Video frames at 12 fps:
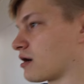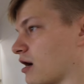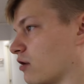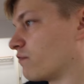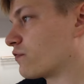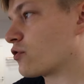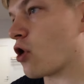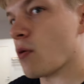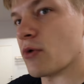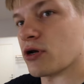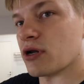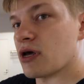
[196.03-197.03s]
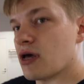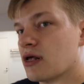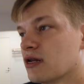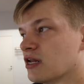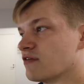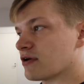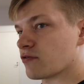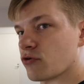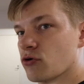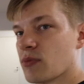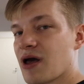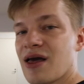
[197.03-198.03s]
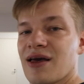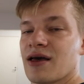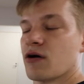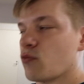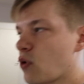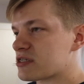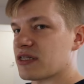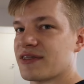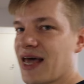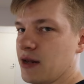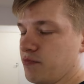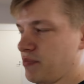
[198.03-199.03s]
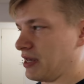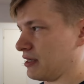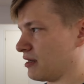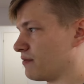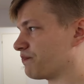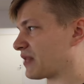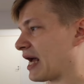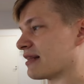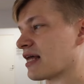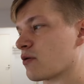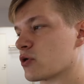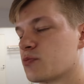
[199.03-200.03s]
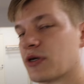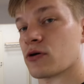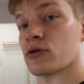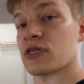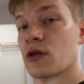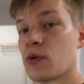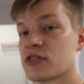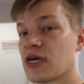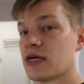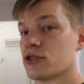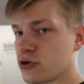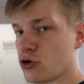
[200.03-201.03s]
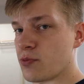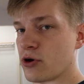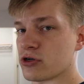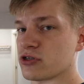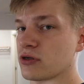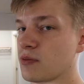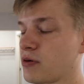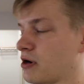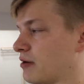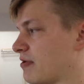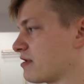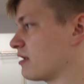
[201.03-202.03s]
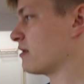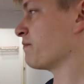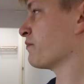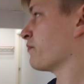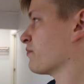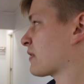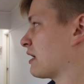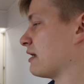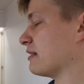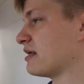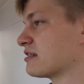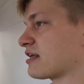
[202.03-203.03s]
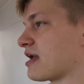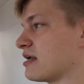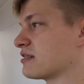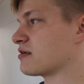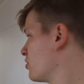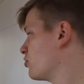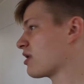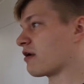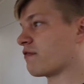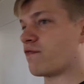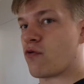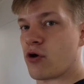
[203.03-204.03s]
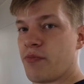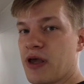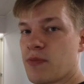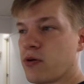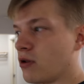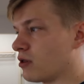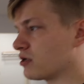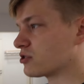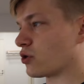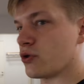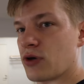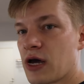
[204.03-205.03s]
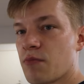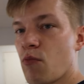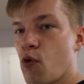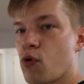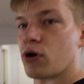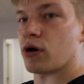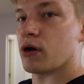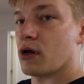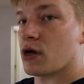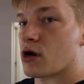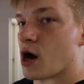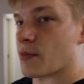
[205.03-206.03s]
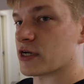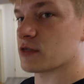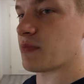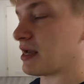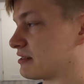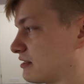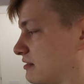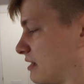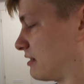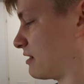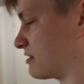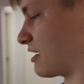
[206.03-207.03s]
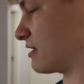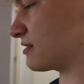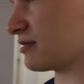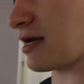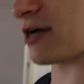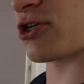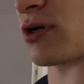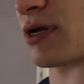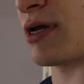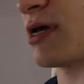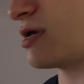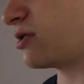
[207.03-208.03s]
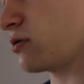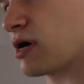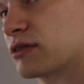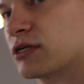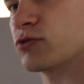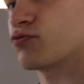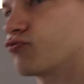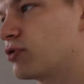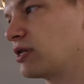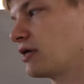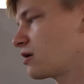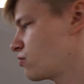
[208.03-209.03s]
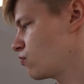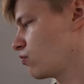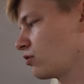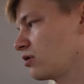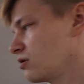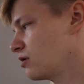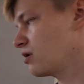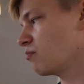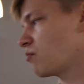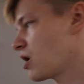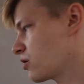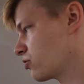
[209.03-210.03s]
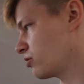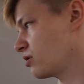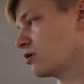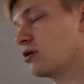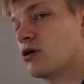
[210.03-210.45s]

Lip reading: kind of common living room wasn't that big. And that was because it was a 2-person apartment. In this case, you got 4 people, so you got more common spaces. In this case, actually, you got this really cool modern